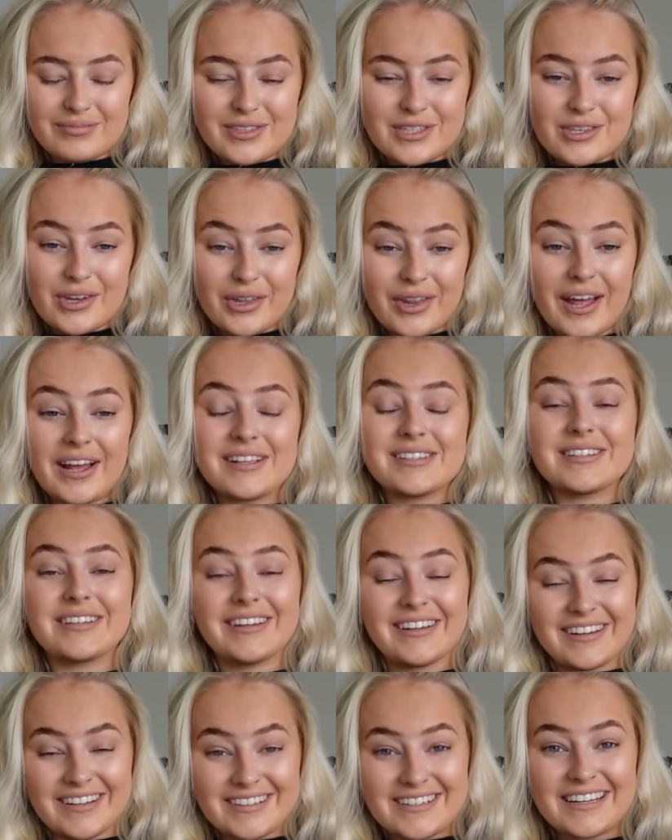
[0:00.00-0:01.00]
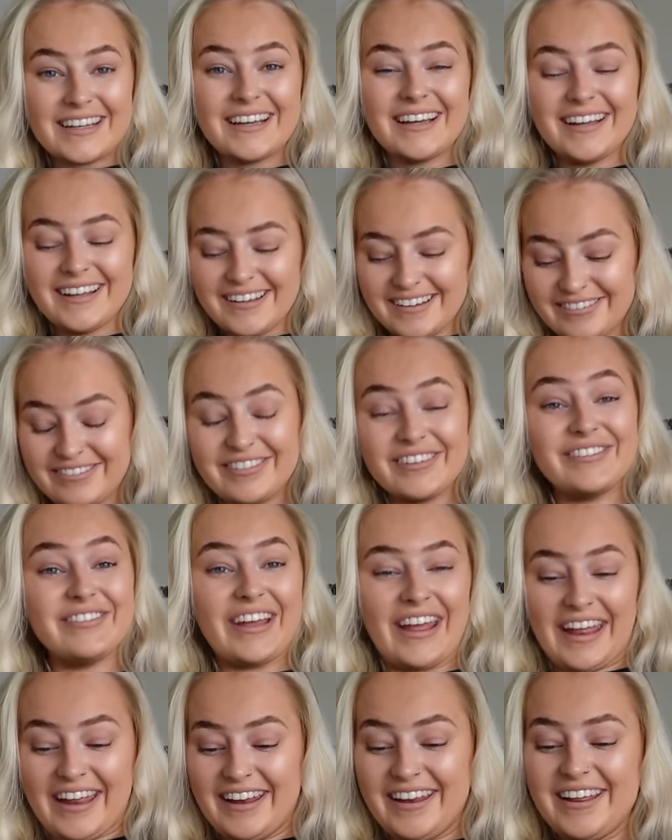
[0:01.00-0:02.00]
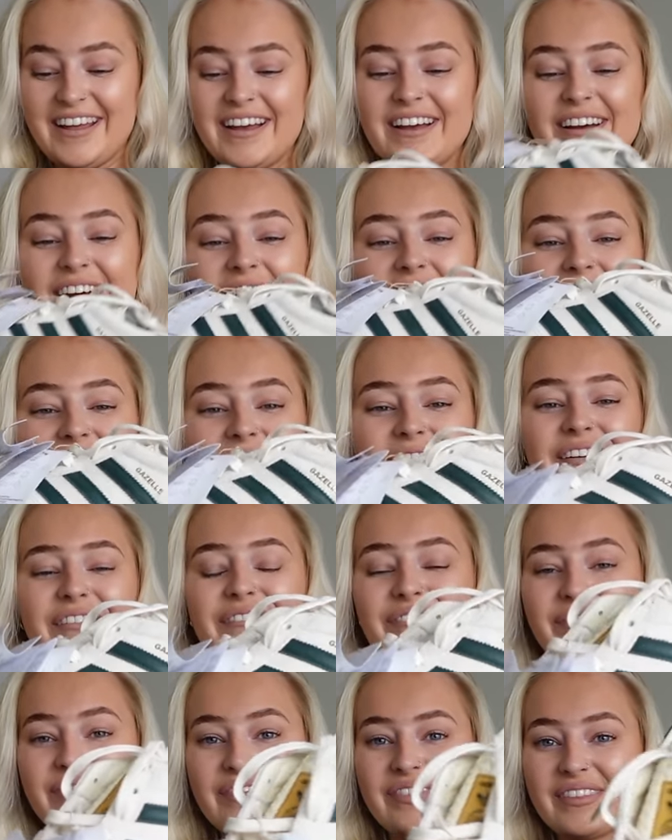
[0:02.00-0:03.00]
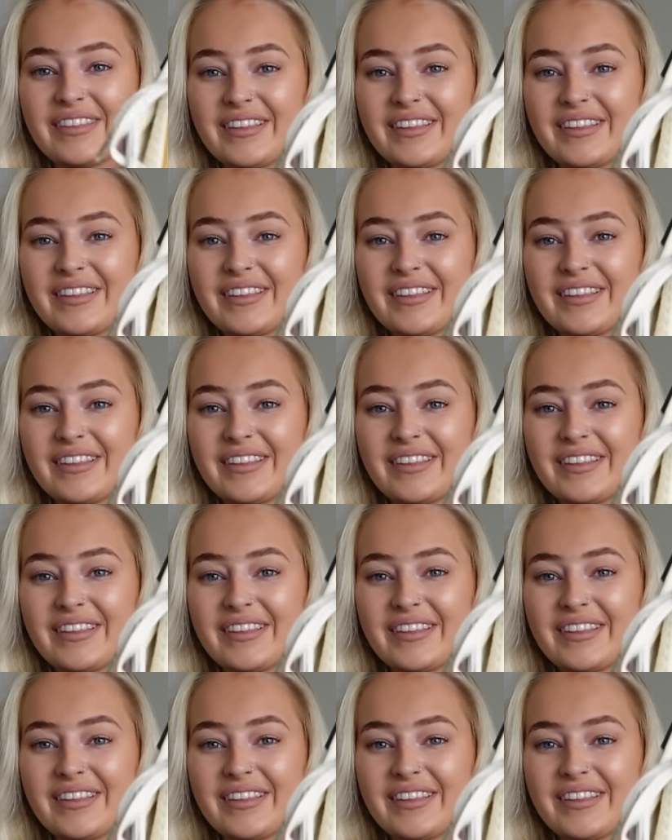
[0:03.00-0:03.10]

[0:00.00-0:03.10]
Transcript: so that is good for me. But